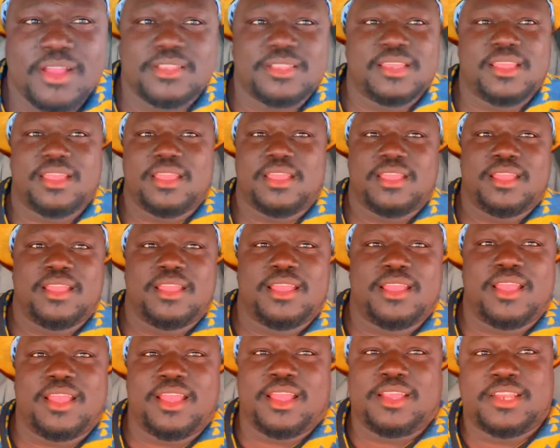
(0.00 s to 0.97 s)
yeah.
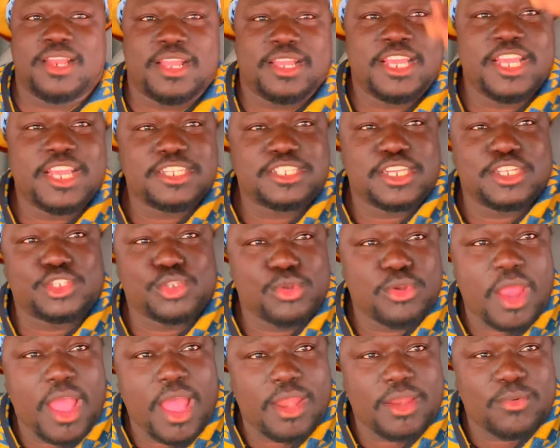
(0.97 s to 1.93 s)
Here's the
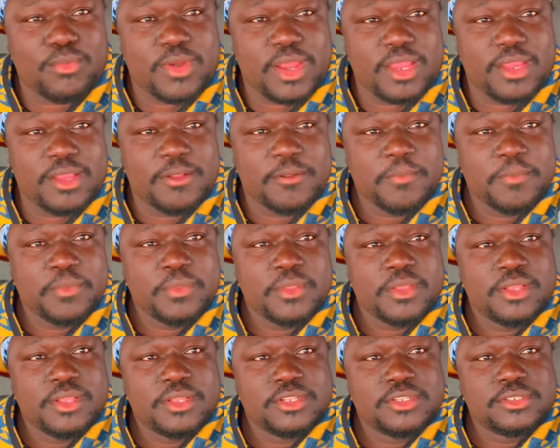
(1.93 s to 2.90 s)
$2 rate.
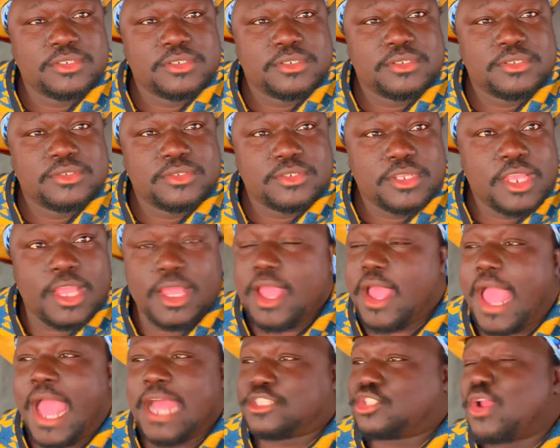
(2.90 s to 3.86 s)

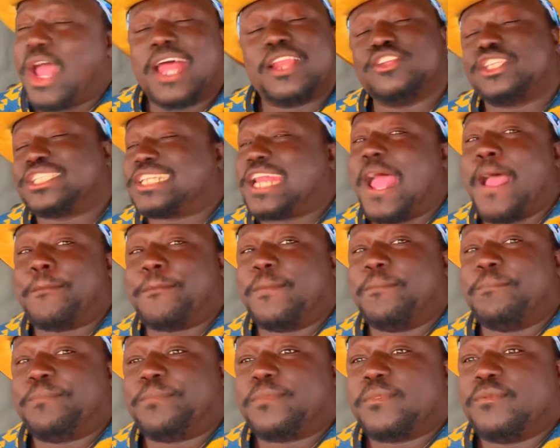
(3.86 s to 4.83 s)
I try to stop
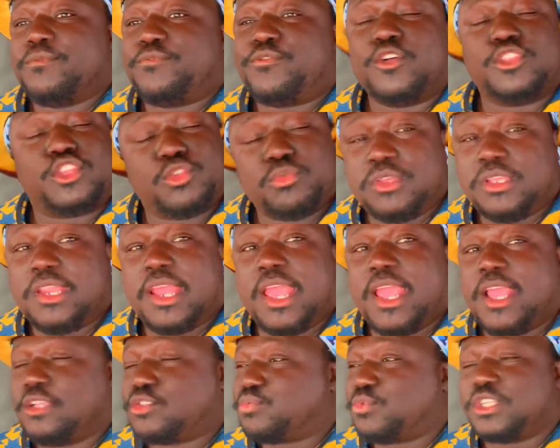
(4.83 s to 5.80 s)
him. For 3
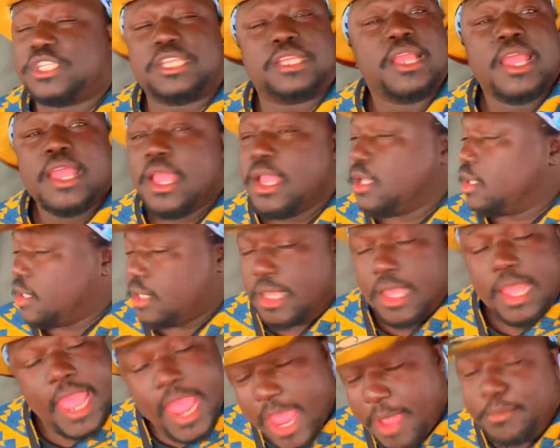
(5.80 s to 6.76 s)
days,
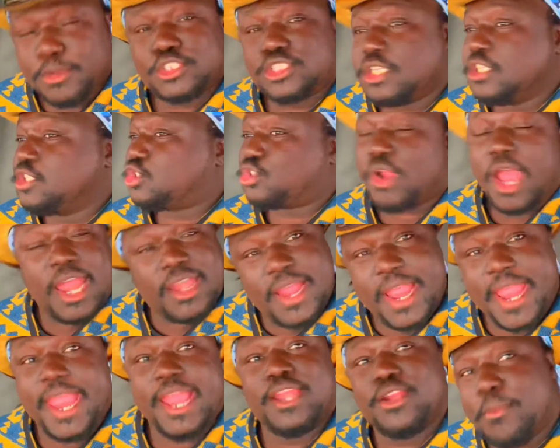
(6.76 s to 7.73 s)
Hamilton tried to
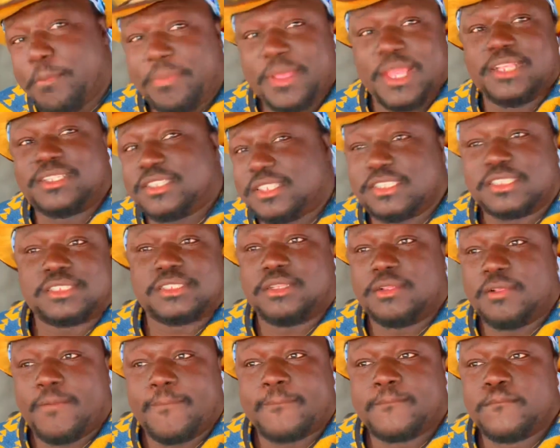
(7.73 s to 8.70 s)
handle business
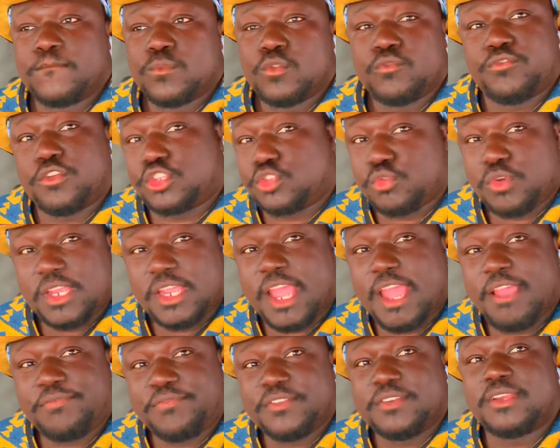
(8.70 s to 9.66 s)
for 3
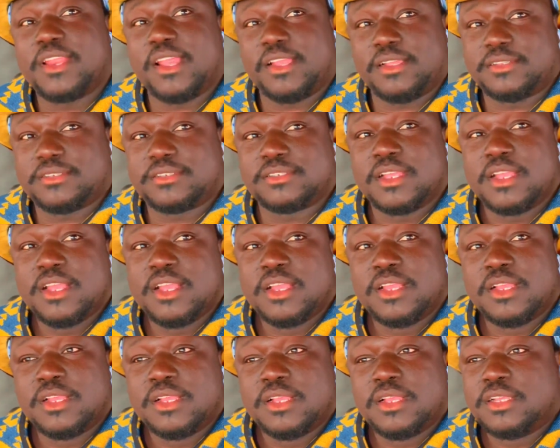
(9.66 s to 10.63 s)
effing days.
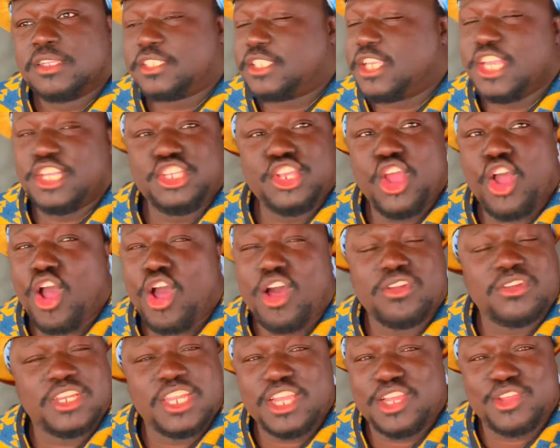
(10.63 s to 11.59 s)
Señor
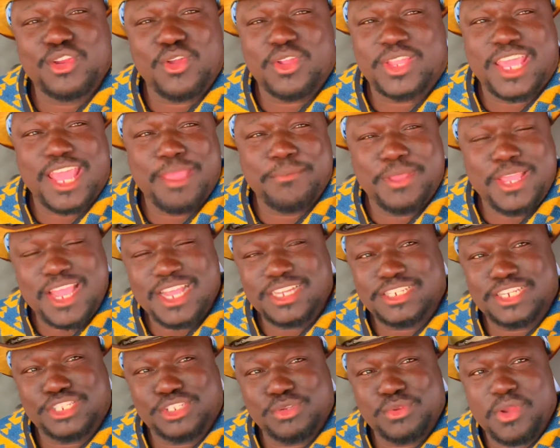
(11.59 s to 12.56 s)
El Negro came, here's
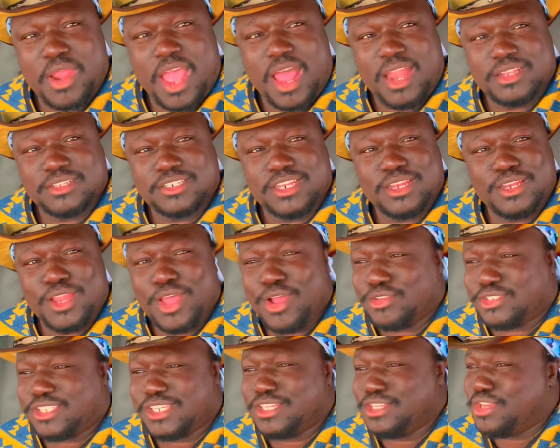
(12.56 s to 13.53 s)
the $2. The low
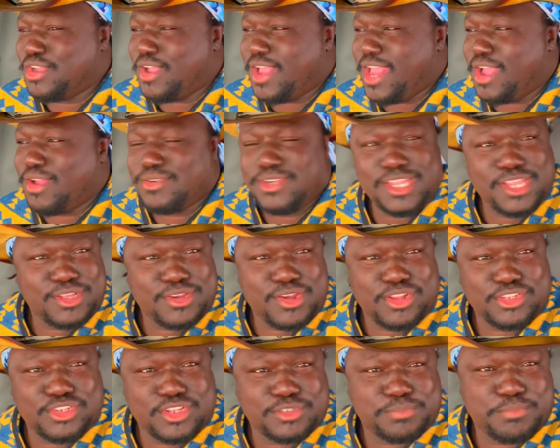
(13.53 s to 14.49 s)
Señor El Negro
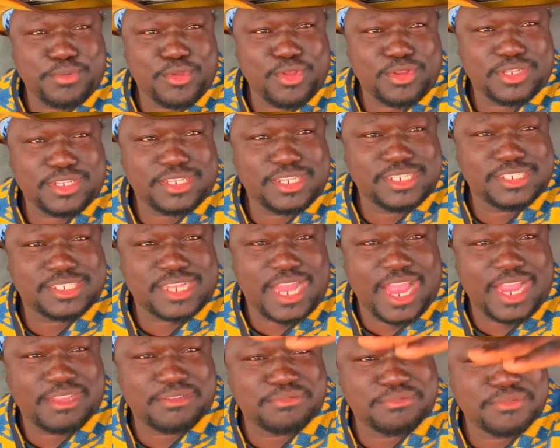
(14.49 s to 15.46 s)
just booked is
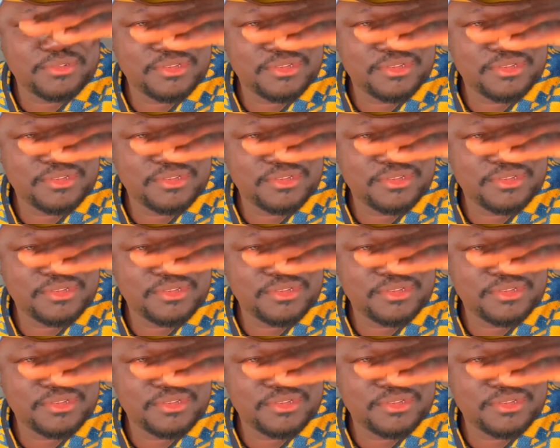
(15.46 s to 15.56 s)
like,